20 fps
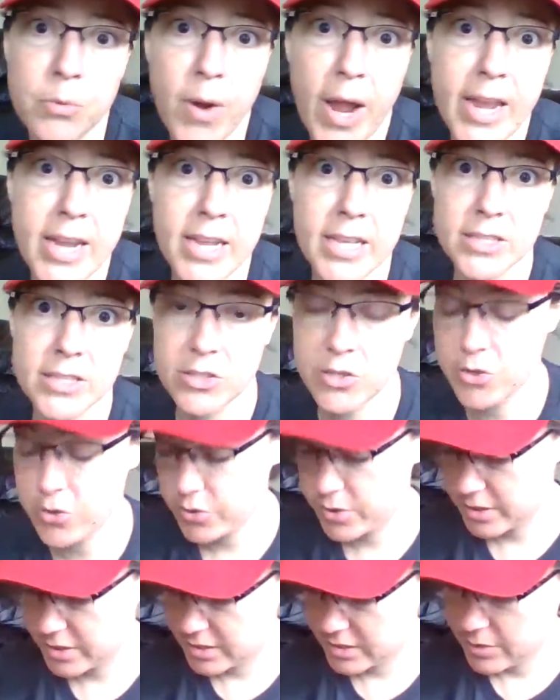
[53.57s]
to write it so you
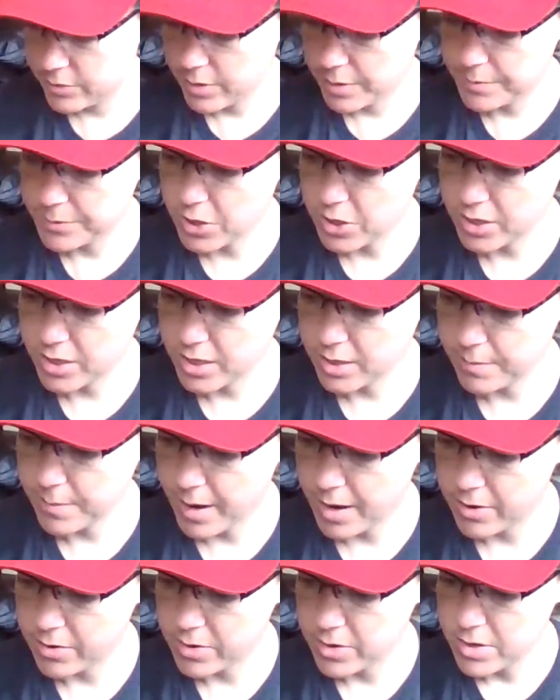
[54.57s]
can see what I'm talking
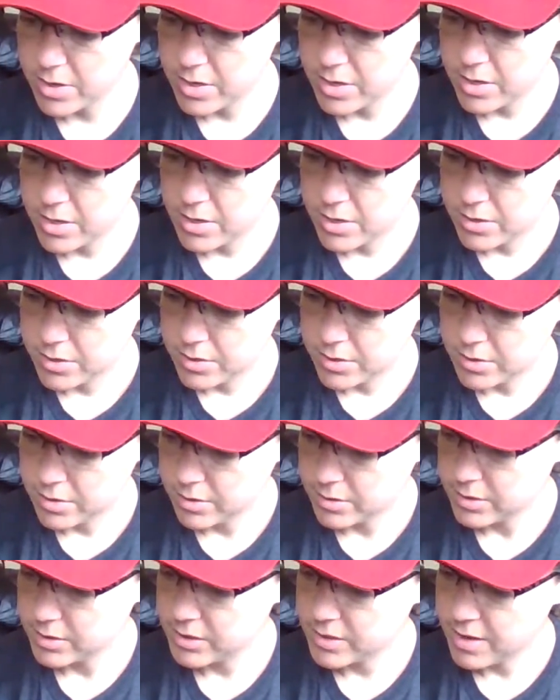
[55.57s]
about.
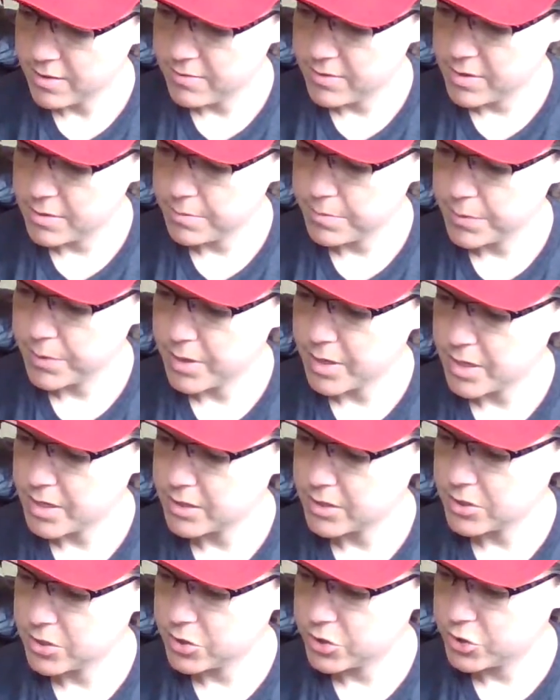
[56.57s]
7
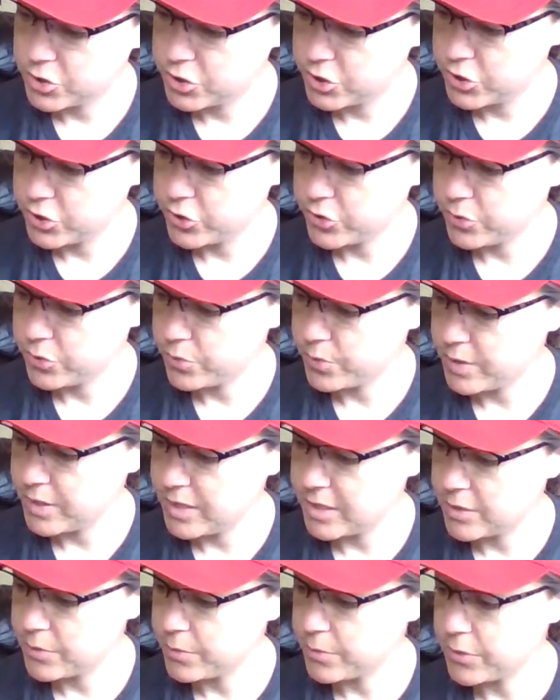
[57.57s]
plus 2
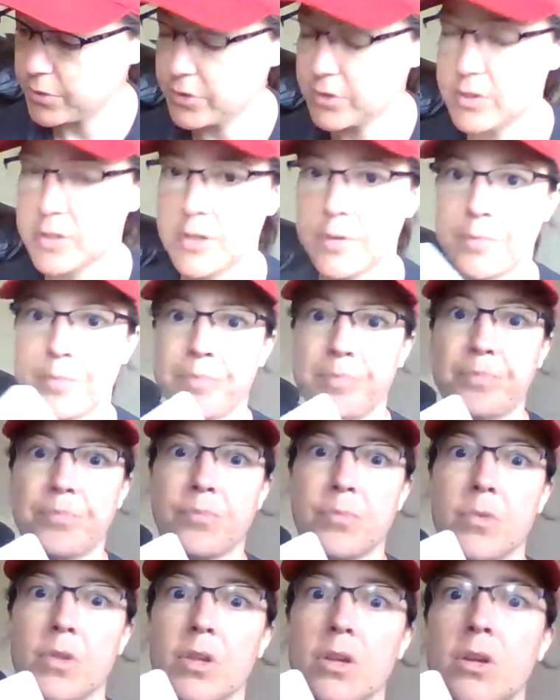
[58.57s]
equals.
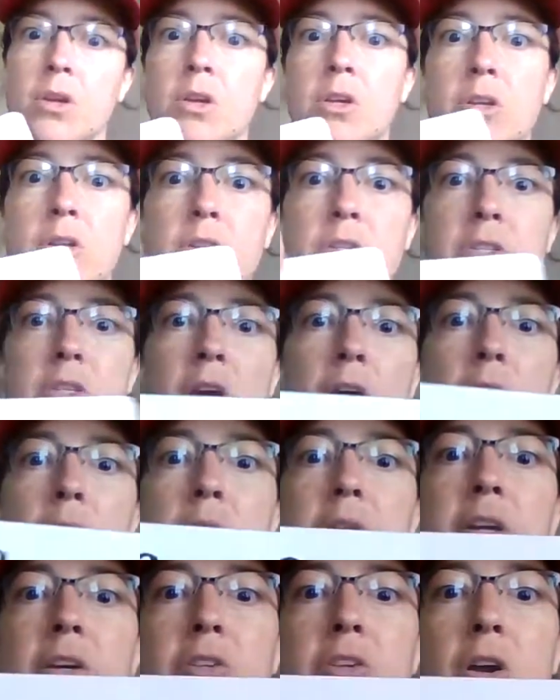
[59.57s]
So
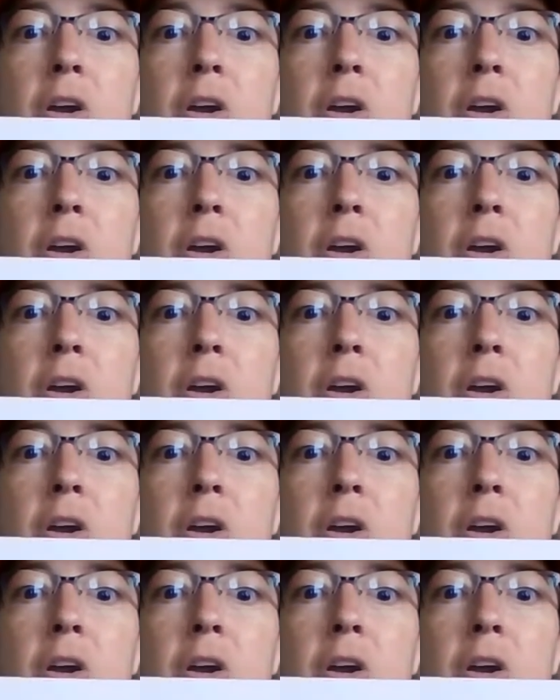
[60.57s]
here's